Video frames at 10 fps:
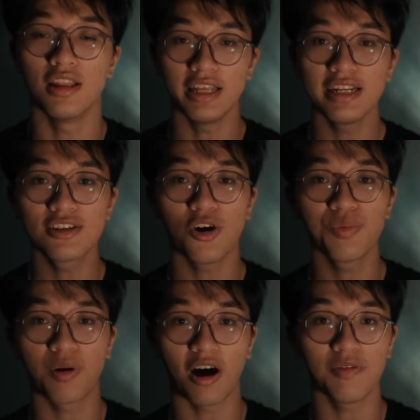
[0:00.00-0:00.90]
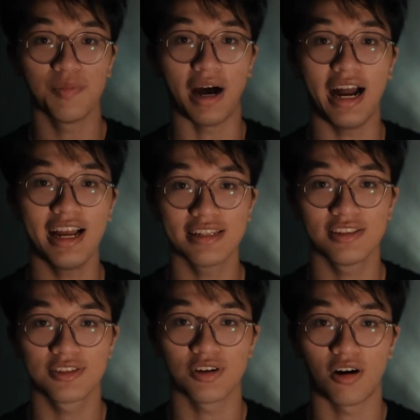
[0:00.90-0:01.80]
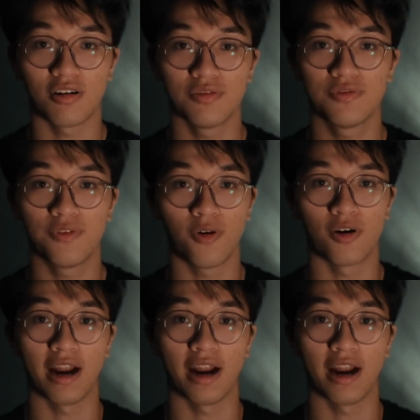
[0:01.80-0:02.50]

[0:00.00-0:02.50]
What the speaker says: lead code problem I had to solve for